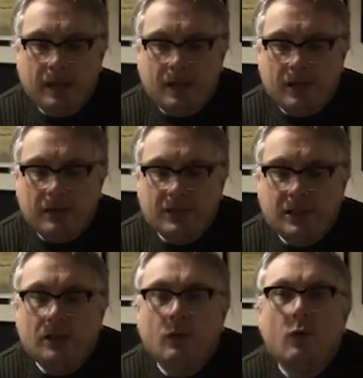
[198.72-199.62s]
there is
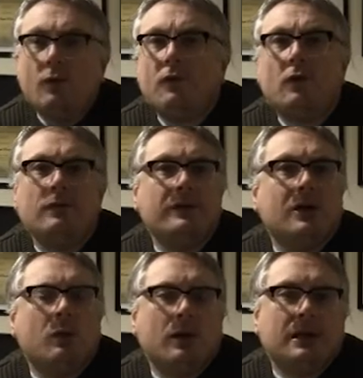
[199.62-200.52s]
still an awful lot of
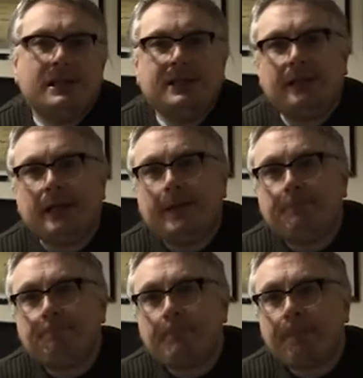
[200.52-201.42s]
inequalities there.
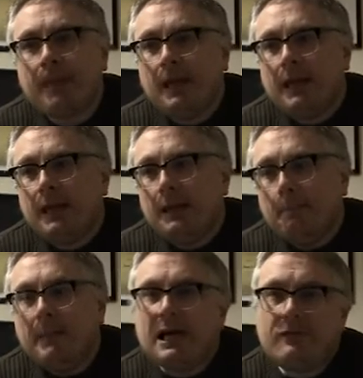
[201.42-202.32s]

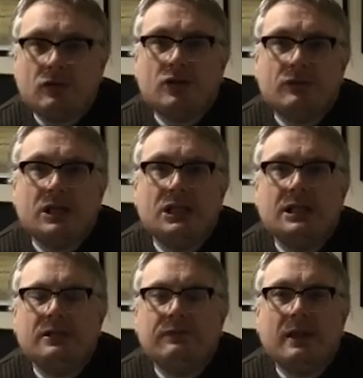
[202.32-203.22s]
My frustration
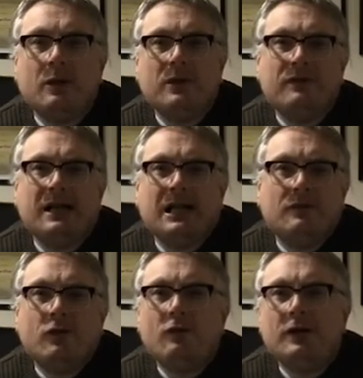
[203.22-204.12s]
is the fact that we've kind
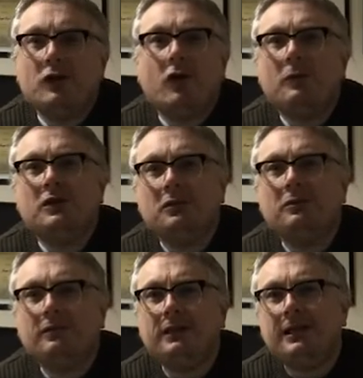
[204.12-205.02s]
of already always
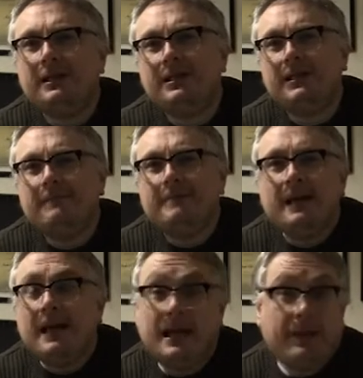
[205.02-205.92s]
known this.
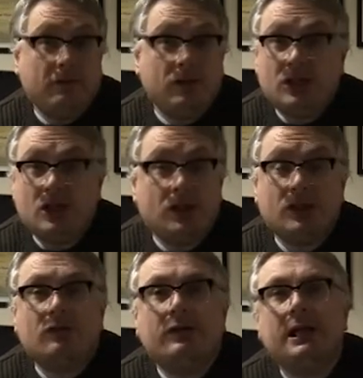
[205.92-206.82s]
And I think research is
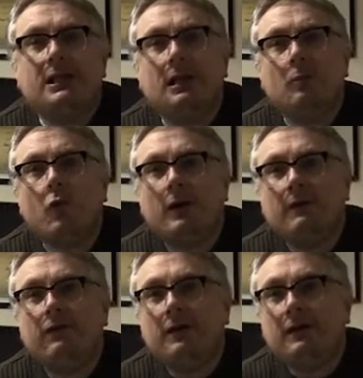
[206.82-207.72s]
great and
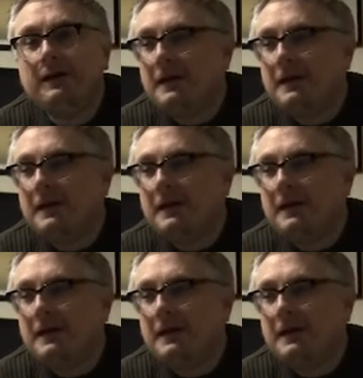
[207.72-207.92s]
whatever,